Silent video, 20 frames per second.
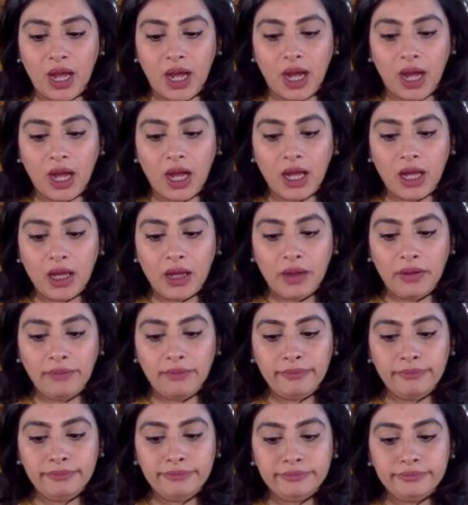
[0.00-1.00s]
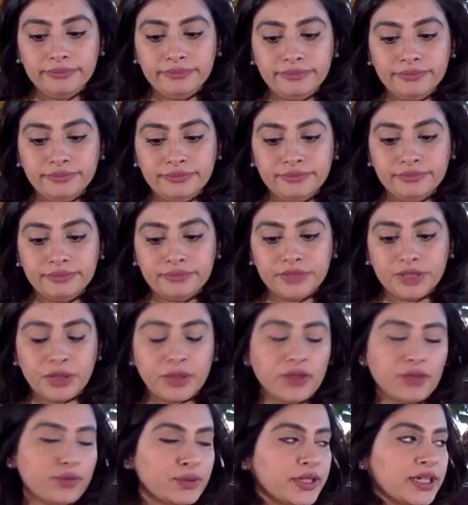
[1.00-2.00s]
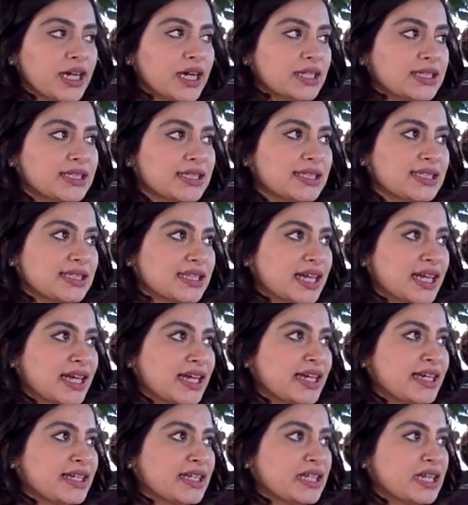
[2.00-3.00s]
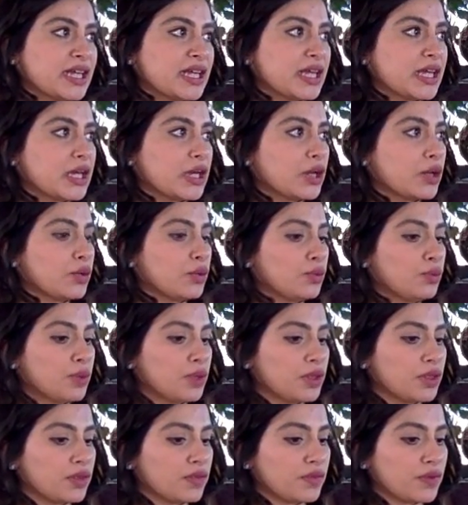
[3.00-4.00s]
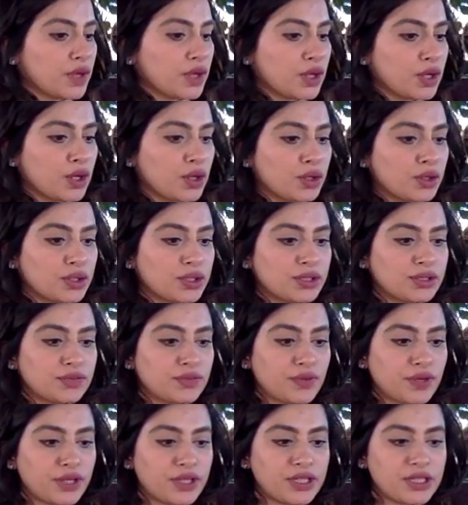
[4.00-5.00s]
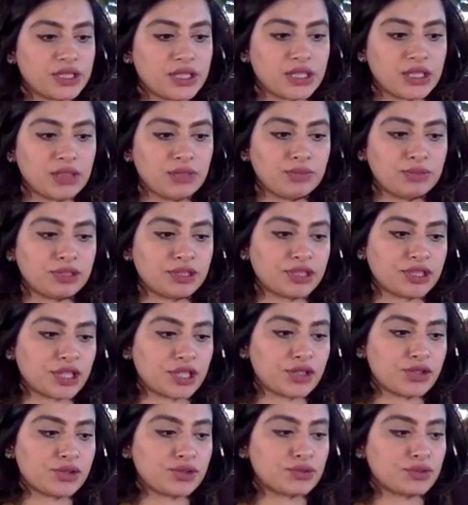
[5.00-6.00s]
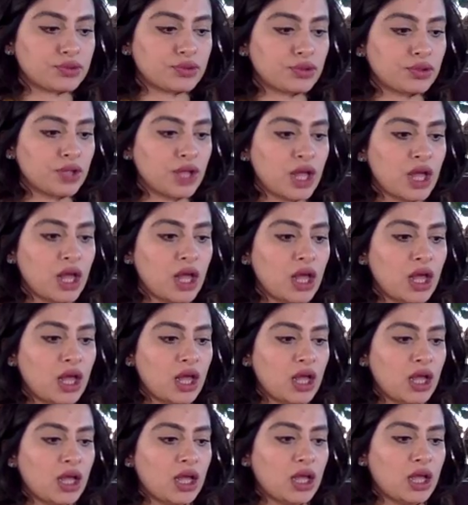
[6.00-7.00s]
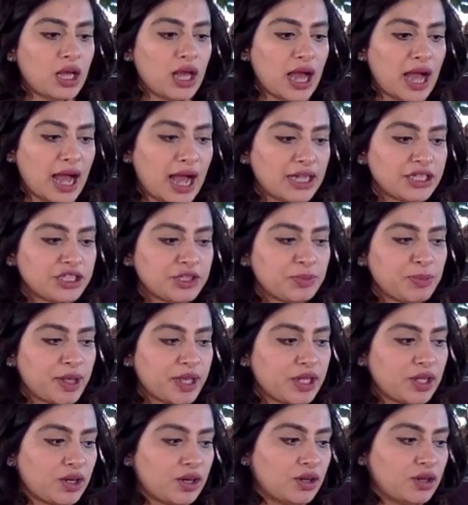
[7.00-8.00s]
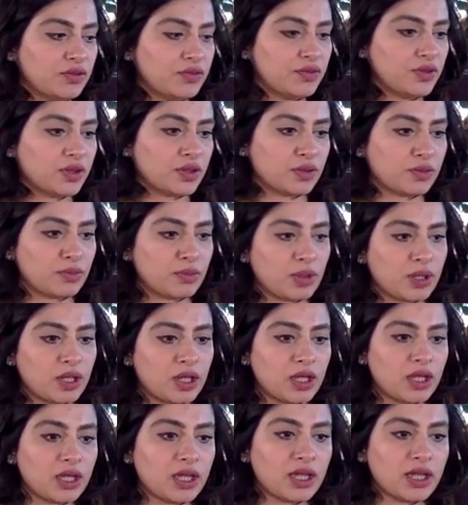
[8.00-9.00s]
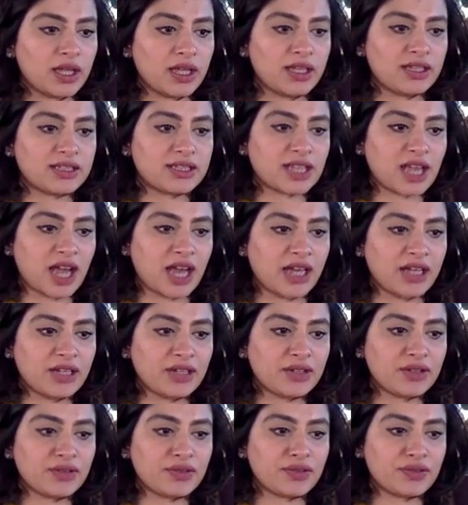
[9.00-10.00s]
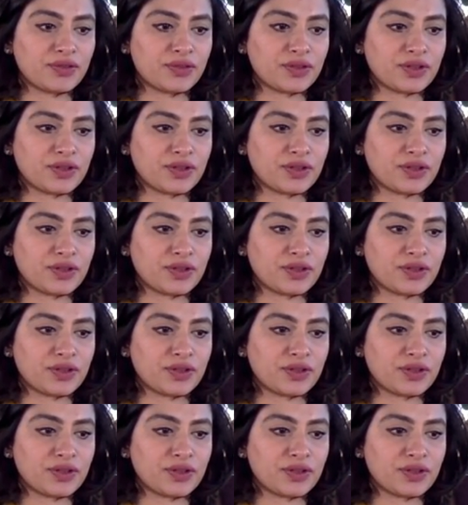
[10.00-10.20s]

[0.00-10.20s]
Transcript: So if we are to say, like, with the Virgo, this very deep, sensual aspect of them, it's kind of